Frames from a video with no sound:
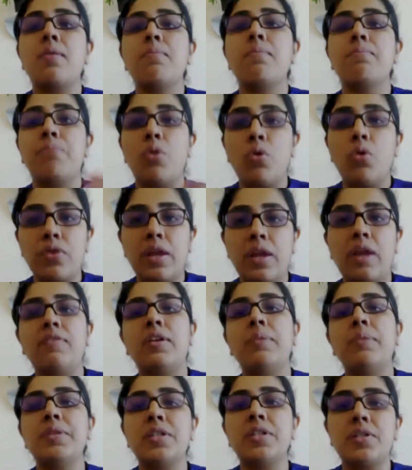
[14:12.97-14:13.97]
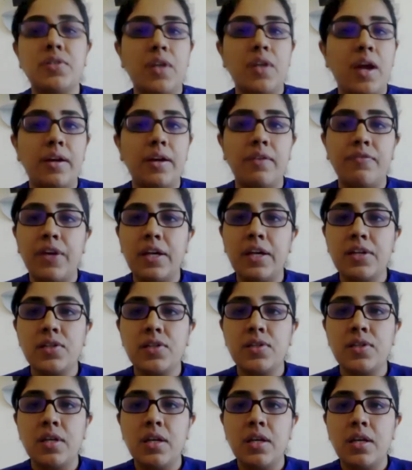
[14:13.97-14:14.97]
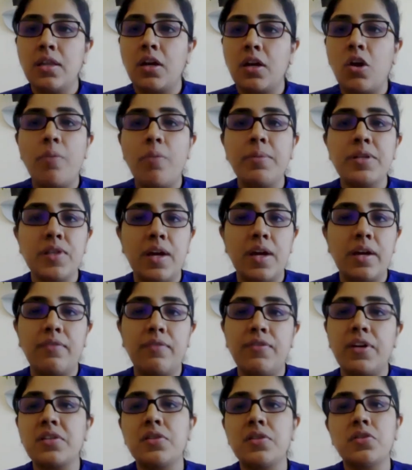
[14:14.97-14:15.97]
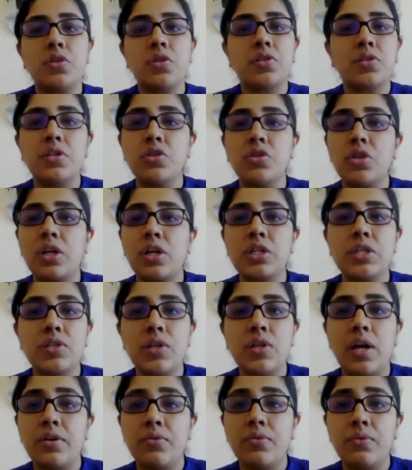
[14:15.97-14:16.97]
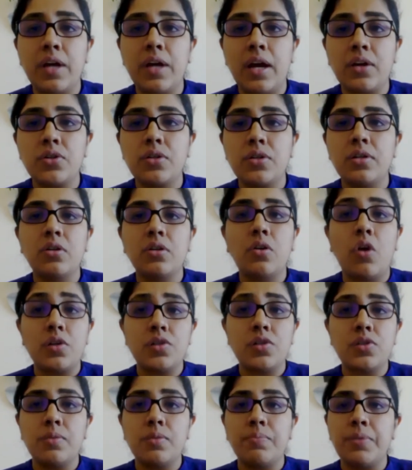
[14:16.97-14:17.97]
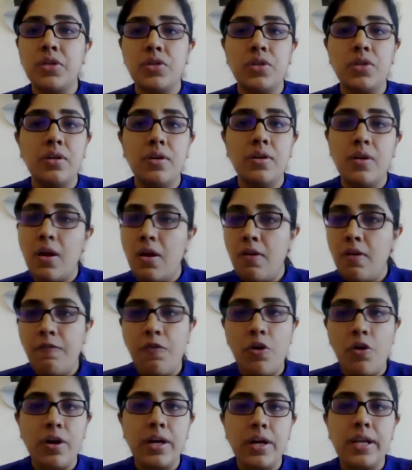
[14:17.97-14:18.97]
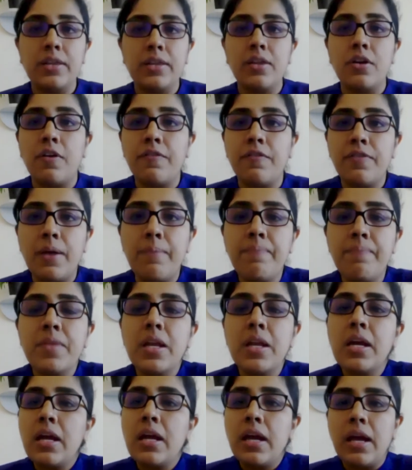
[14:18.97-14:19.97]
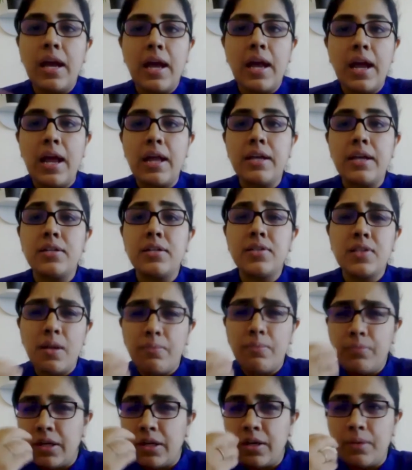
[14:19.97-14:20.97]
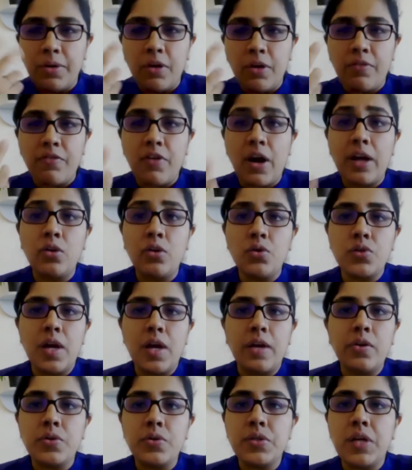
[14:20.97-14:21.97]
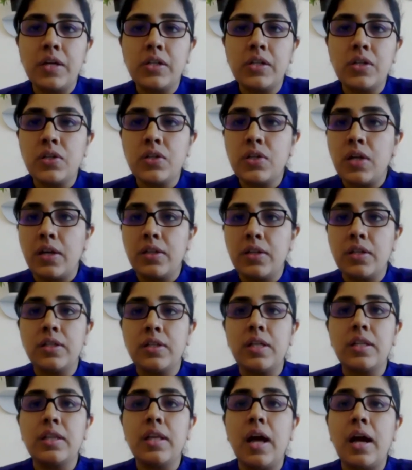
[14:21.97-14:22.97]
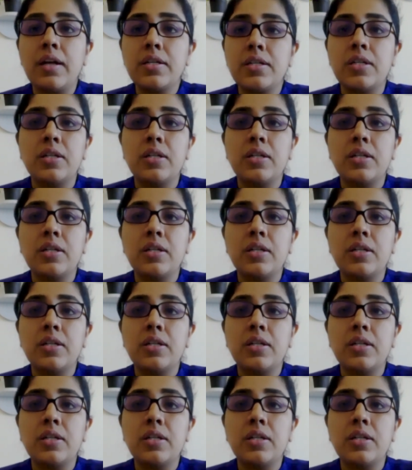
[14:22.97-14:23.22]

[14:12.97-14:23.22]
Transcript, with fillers: both have limited side effects the common side effects is just injection site reaction, constipation for either of them, and some little bit of rhinosinusitis. Other than that,